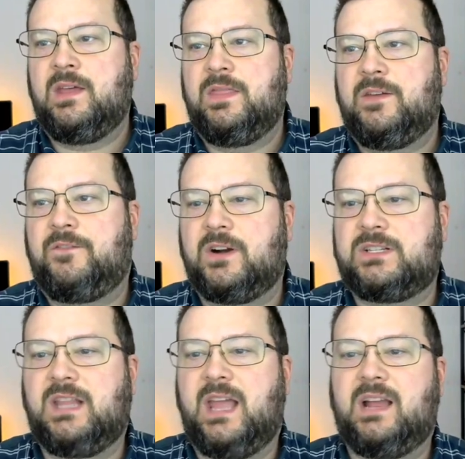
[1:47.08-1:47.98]
The
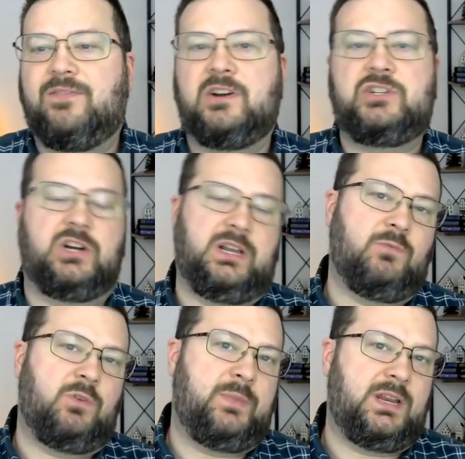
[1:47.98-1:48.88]
first leg of our journey
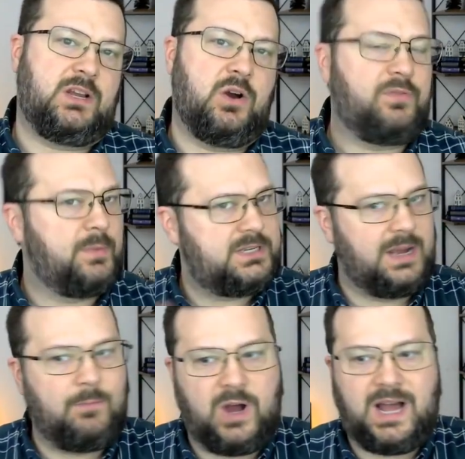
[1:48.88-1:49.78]
will be to go from
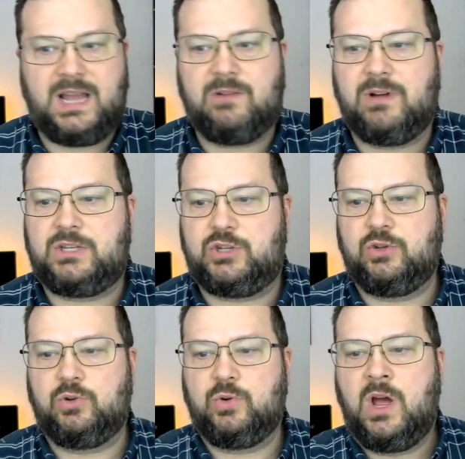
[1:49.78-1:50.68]
Ottumwa, Iowa
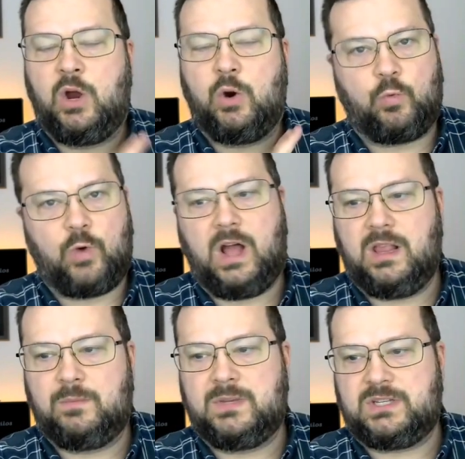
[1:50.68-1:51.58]
to
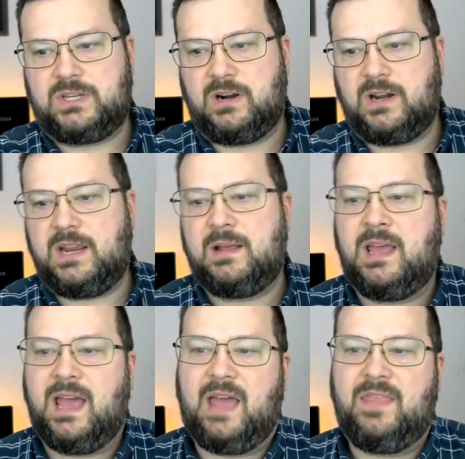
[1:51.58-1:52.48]
Rolla, Missouri,
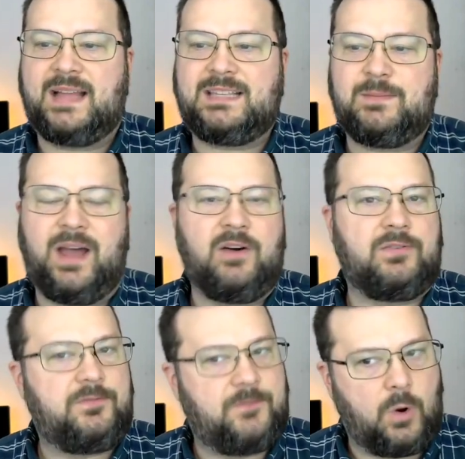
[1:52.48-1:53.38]
and that's about
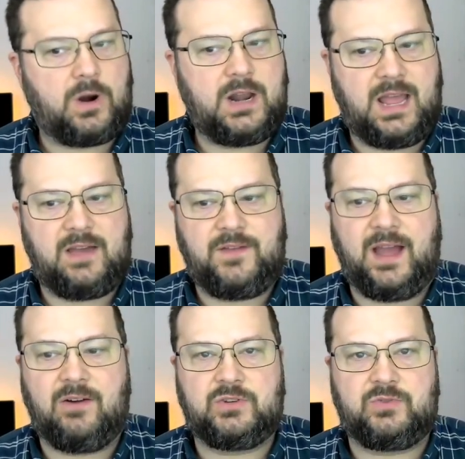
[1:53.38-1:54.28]
4.5
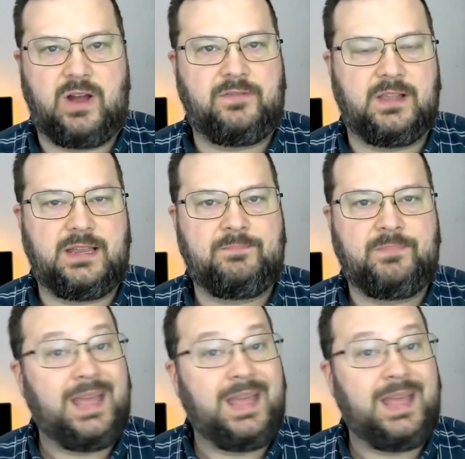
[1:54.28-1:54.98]
hours roughly.